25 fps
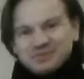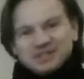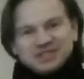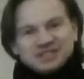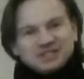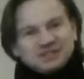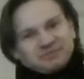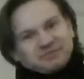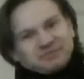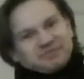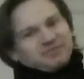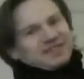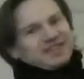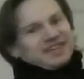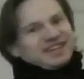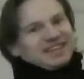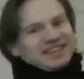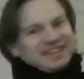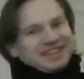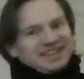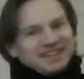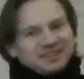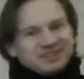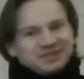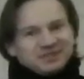but
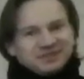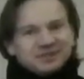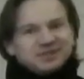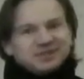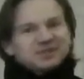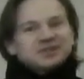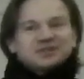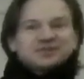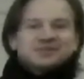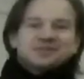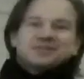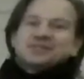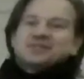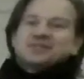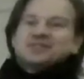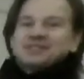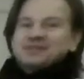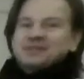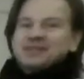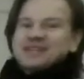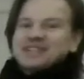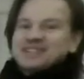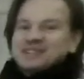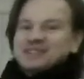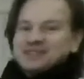there you go. You
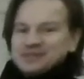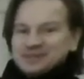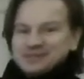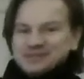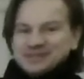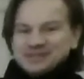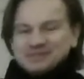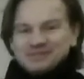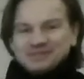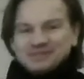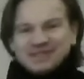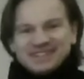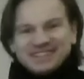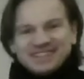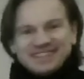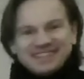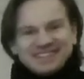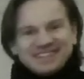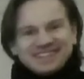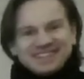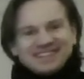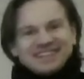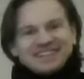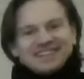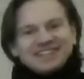cannot always make it